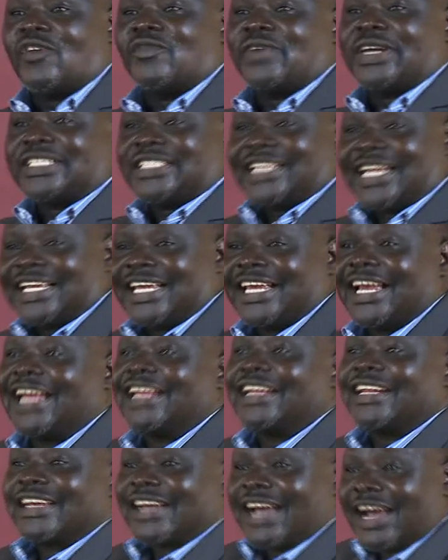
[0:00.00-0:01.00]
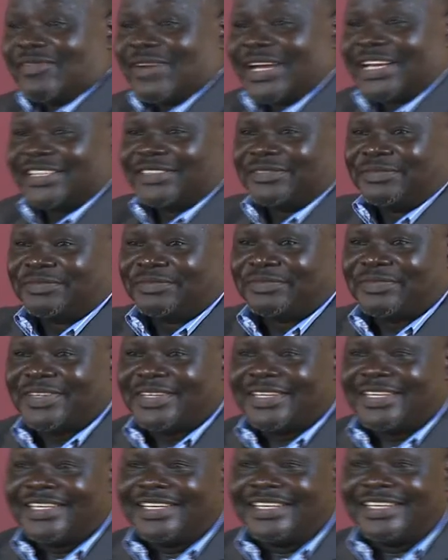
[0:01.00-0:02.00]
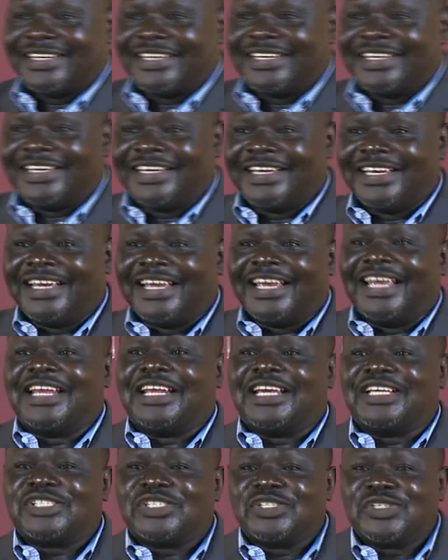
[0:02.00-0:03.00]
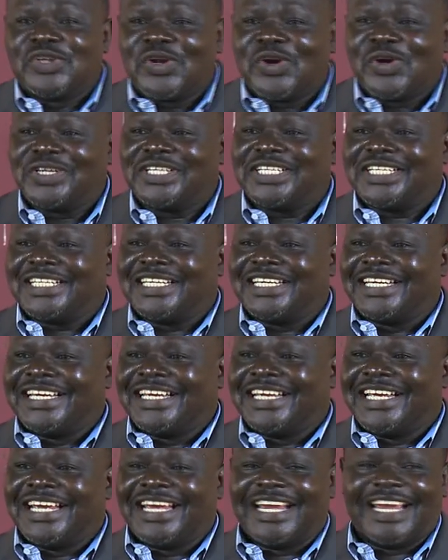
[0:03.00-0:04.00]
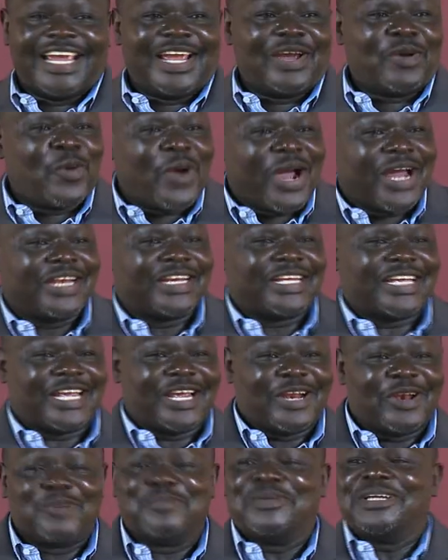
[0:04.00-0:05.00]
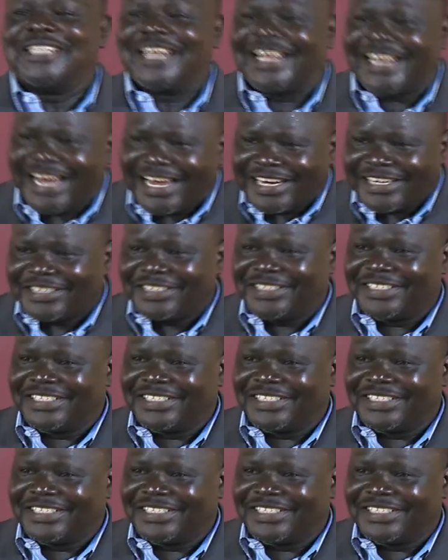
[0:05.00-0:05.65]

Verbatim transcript: overtaking, and recovering, it is not a one kilometer run.